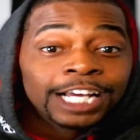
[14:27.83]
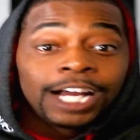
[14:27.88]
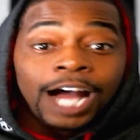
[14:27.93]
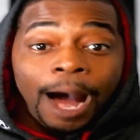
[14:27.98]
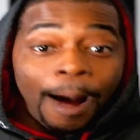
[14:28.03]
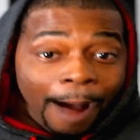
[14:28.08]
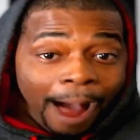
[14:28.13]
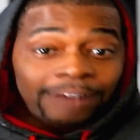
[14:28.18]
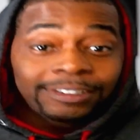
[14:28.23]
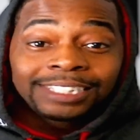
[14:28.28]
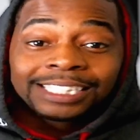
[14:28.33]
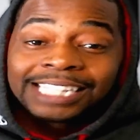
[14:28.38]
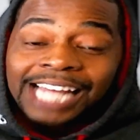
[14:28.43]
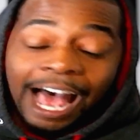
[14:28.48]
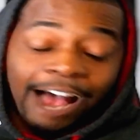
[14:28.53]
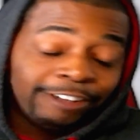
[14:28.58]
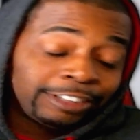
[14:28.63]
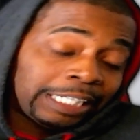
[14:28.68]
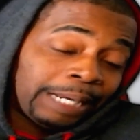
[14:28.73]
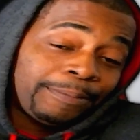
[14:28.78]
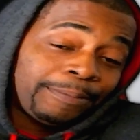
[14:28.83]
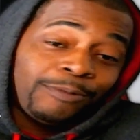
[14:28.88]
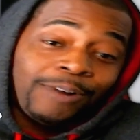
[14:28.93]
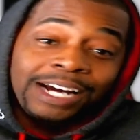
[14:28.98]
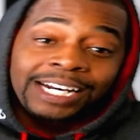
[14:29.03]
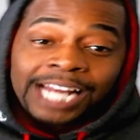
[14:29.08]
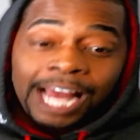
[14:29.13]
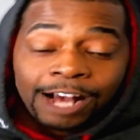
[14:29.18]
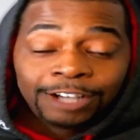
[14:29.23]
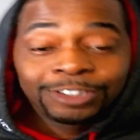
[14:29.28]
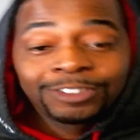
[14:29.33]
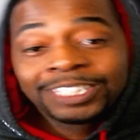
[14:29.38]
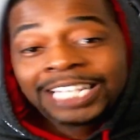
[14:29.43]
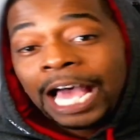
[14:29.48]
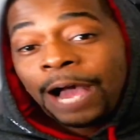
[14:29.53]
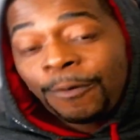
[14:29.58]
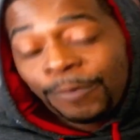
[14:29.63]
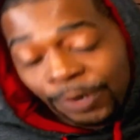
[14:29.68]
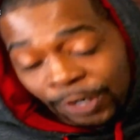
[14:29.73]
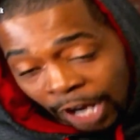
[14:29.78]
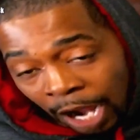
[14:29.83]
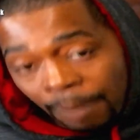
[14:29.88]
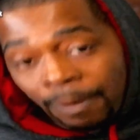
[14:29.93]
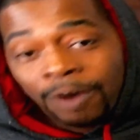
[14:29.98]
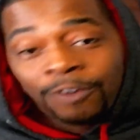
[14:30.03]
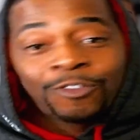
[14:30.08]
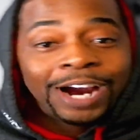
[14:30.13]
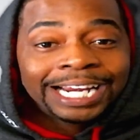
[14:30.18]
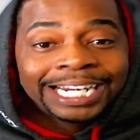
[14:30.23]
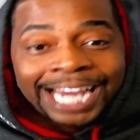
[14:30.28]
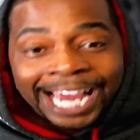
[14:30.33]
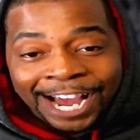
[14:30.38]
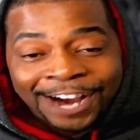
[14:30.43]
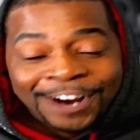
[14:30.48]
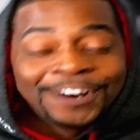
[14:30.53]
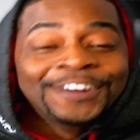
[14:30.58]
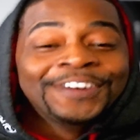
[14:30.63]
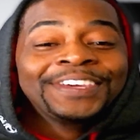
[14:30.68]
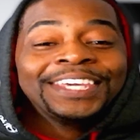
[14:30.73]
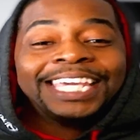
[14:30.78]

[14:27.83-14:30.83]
I'm actually live streaming right now, so y'all want to come on right now